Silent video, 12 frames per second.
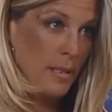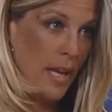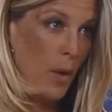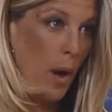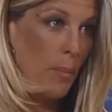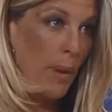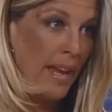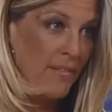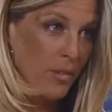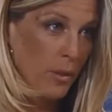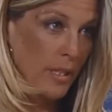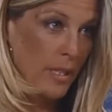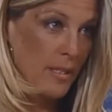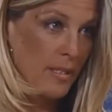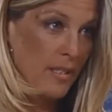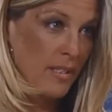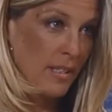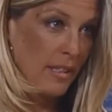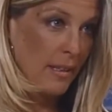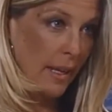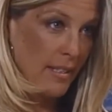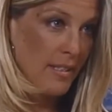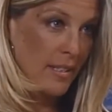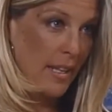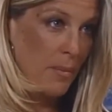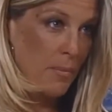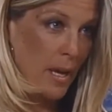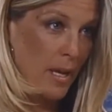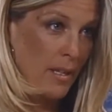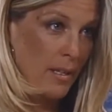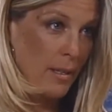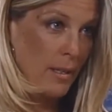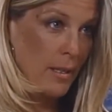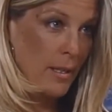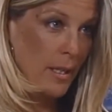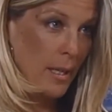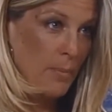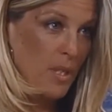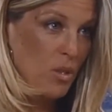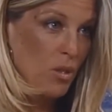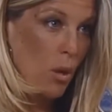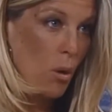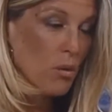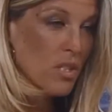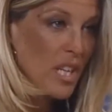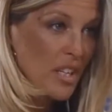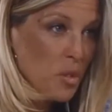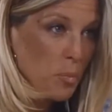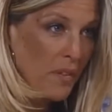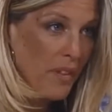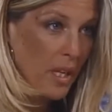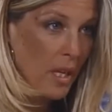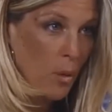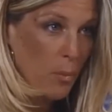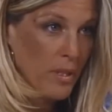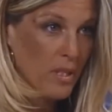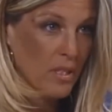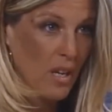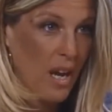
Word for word: I know how painful it is to sit next to that bed and be so desperate that he opens his